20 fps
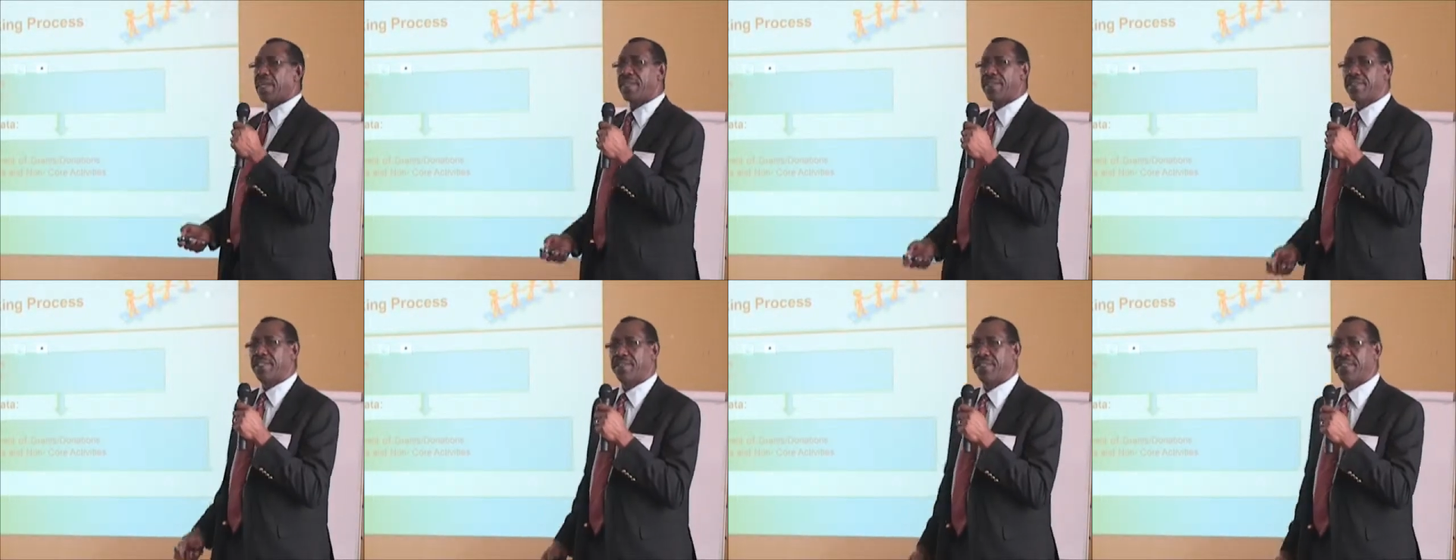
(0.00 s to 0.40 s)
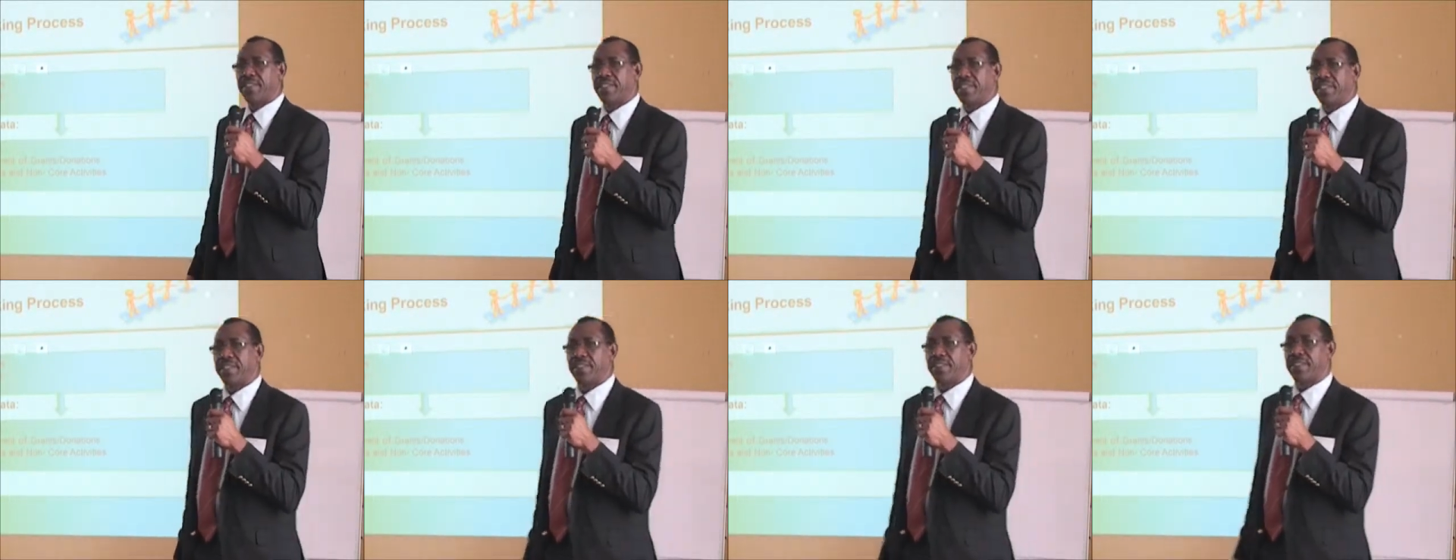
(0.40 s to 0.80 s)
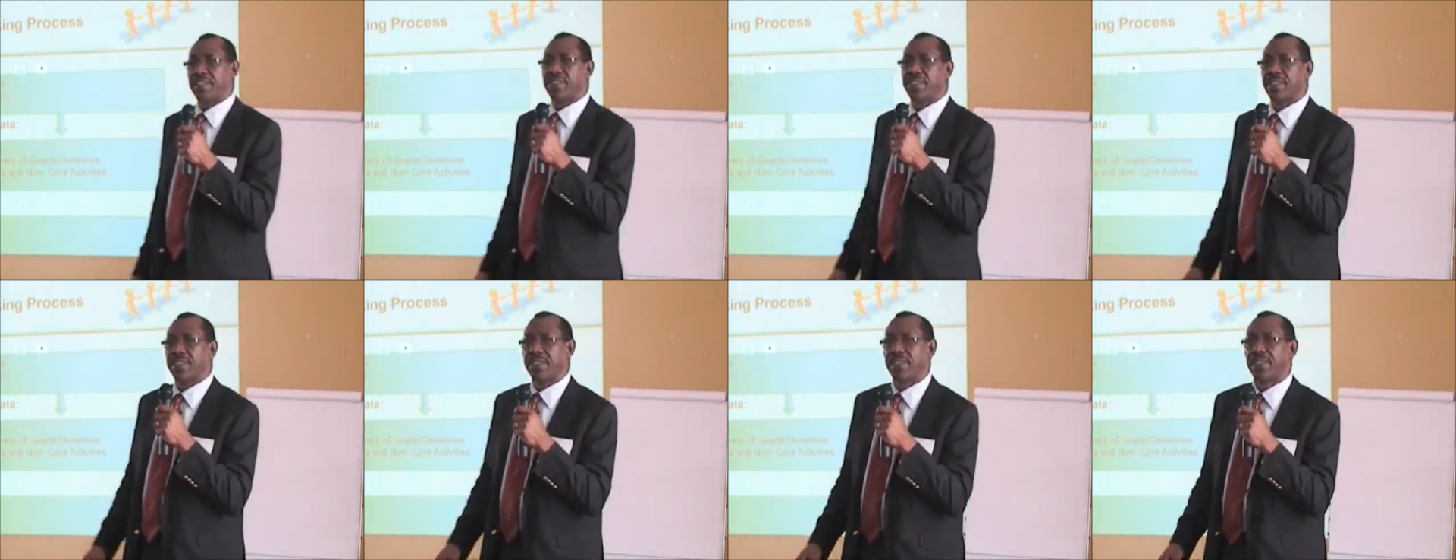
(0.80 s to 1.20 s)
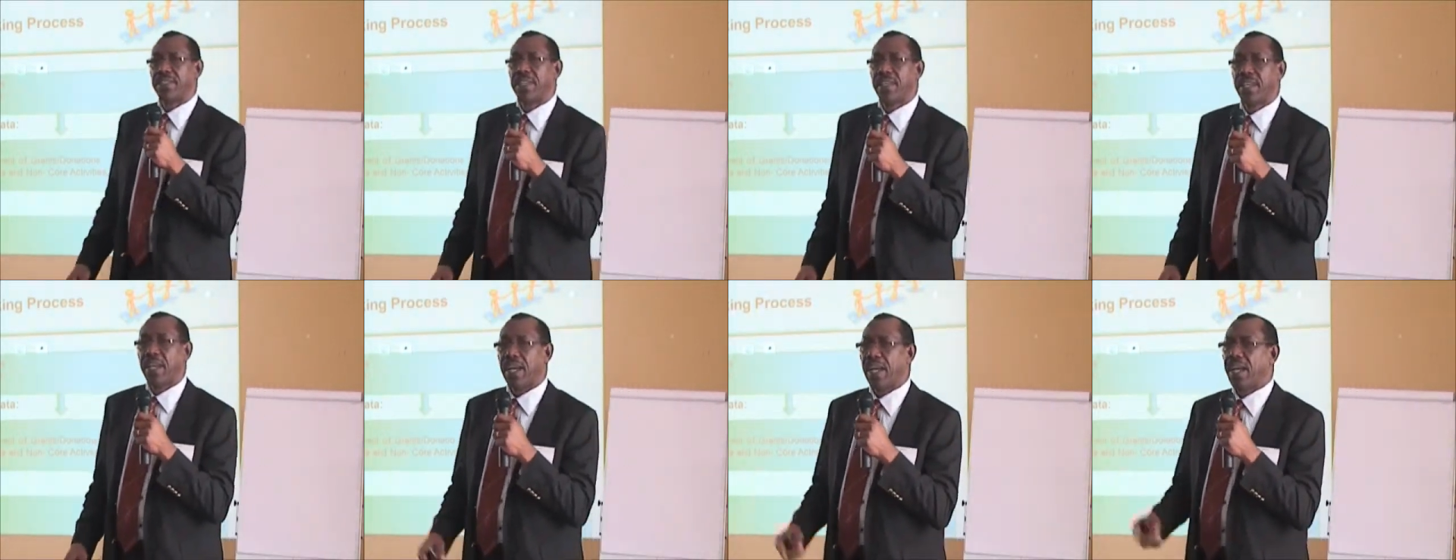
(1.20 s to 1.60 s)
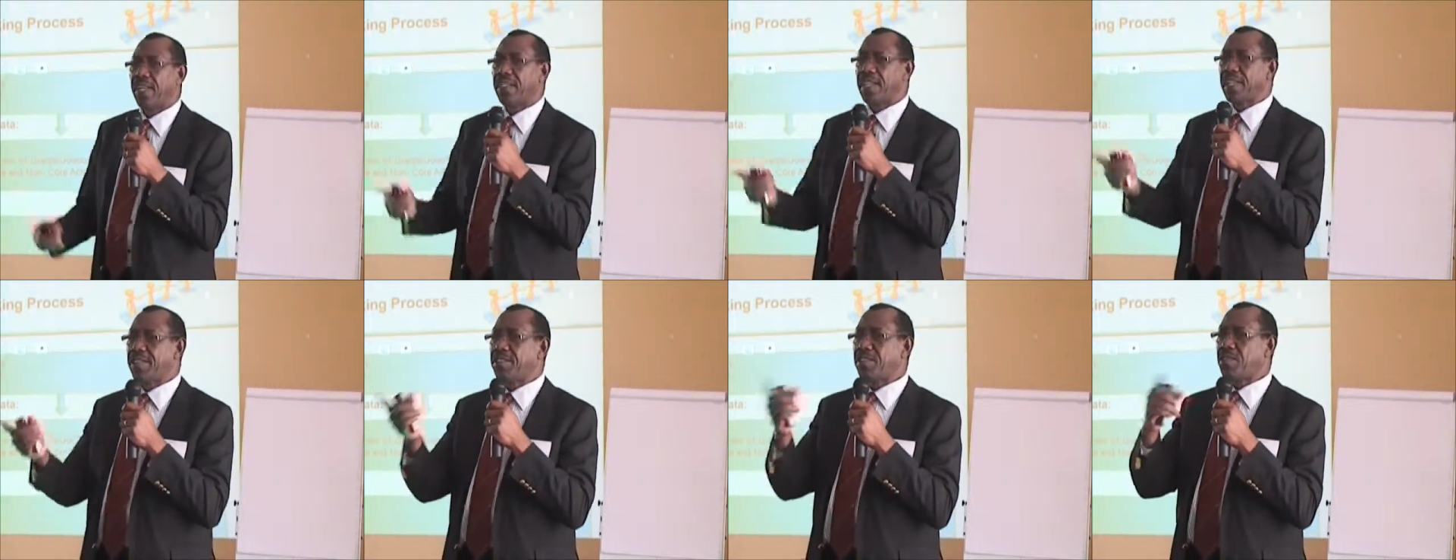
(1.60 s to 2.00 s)
activities.
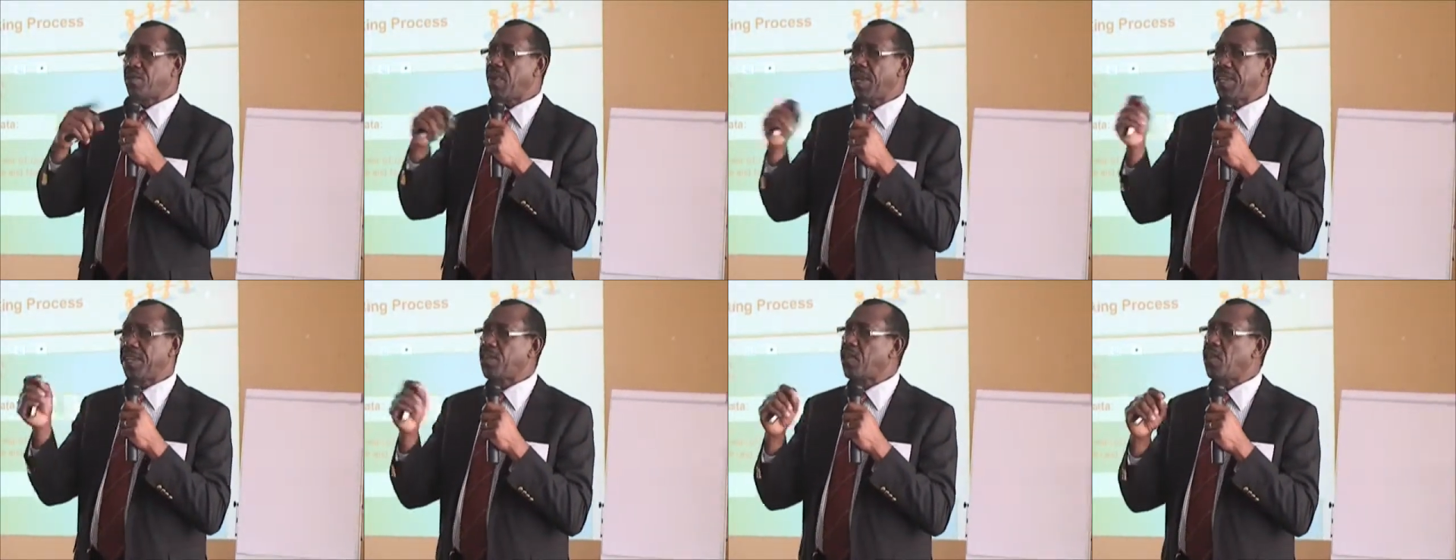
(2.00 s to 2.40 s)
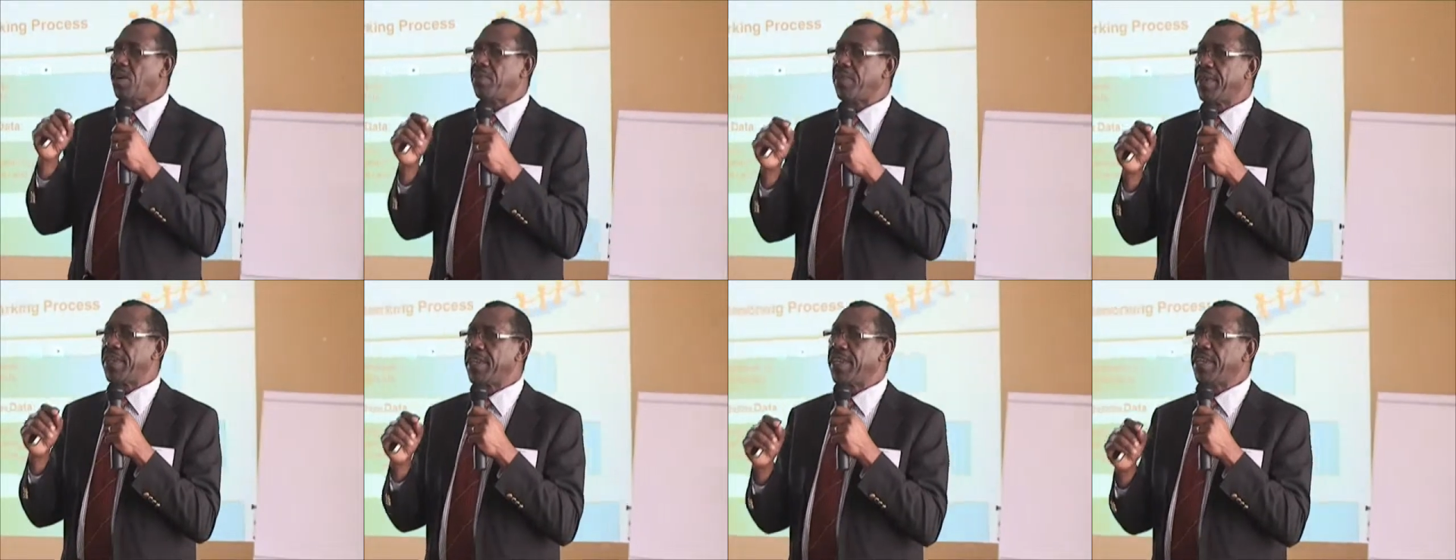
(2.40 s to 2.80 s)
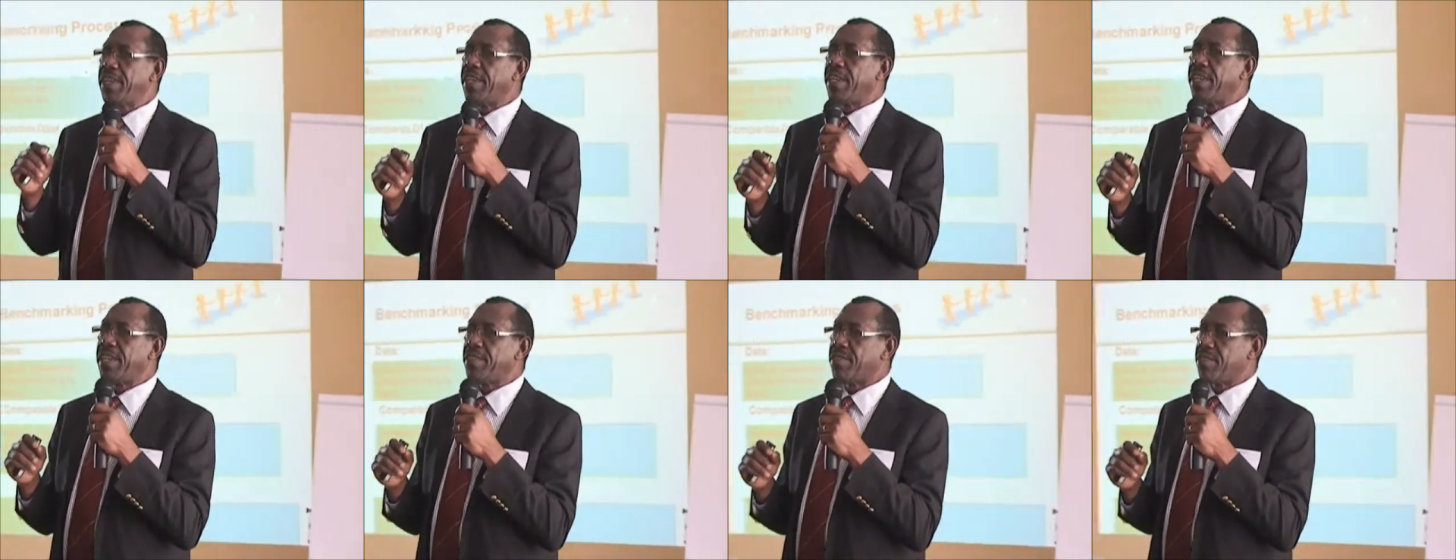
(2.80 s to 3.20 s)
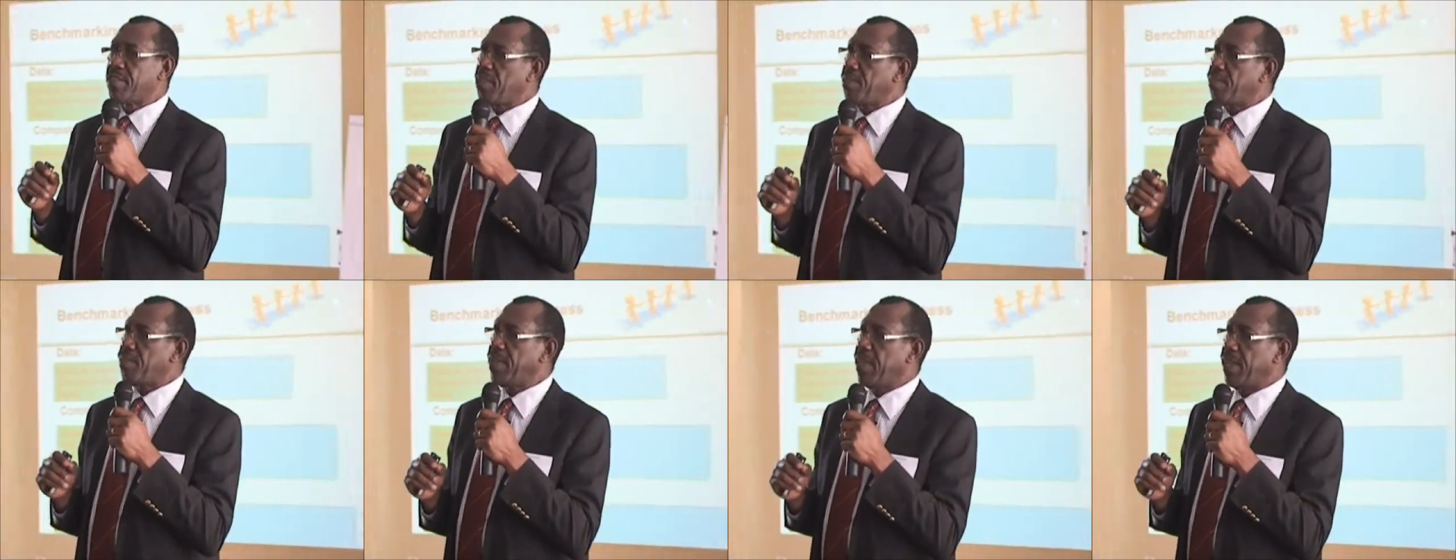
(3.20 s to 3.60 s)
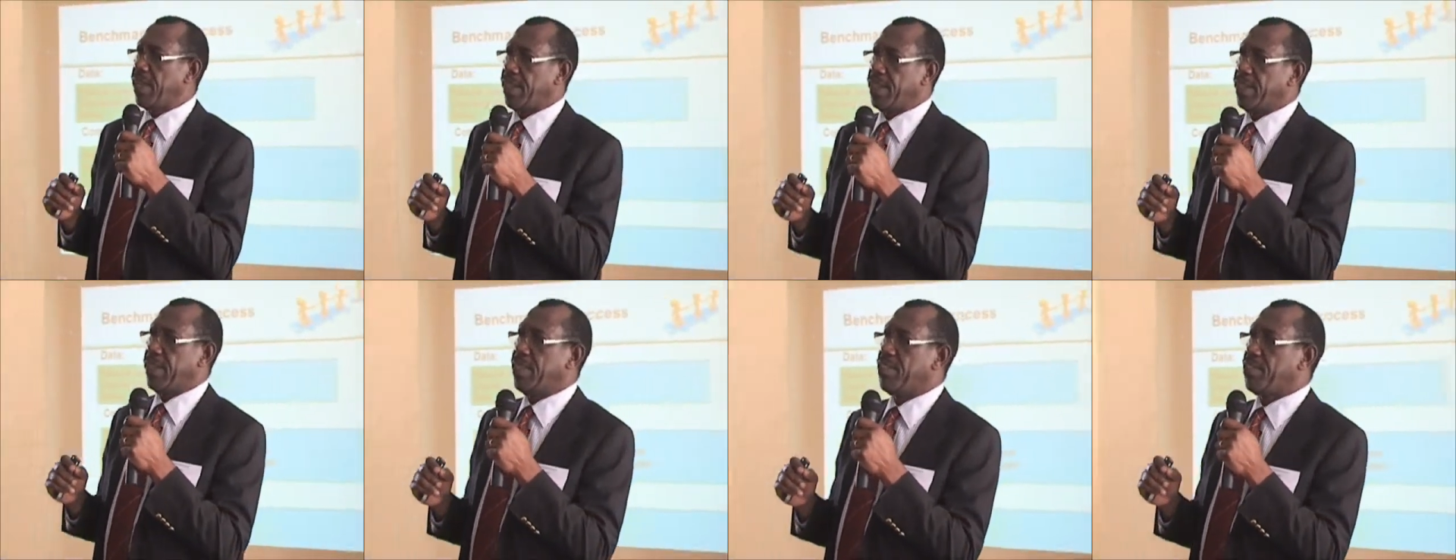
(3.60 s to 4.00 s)
And that's quite common here in Ethiopia,
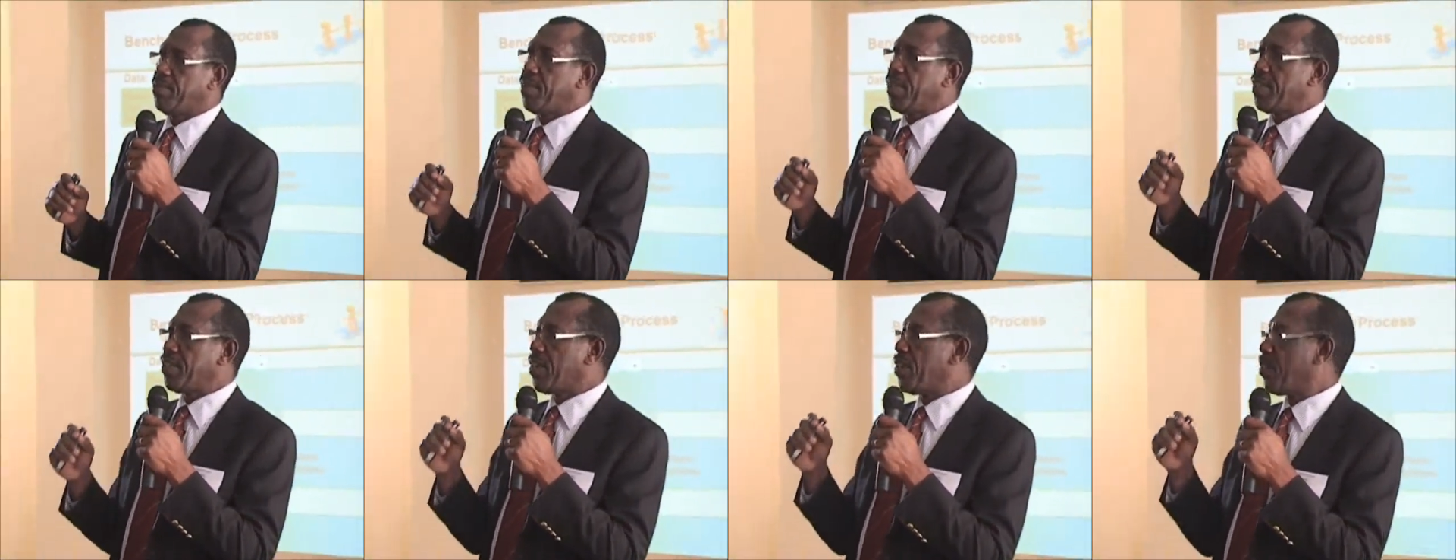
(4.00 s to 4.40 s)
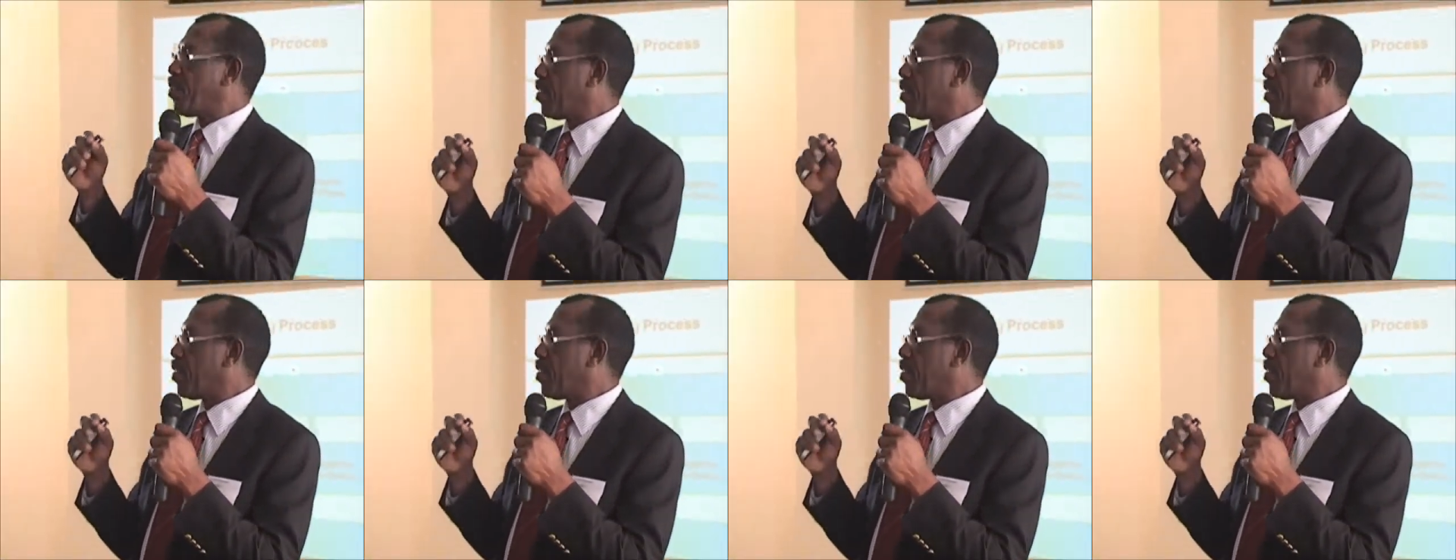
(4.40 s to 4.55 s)
especially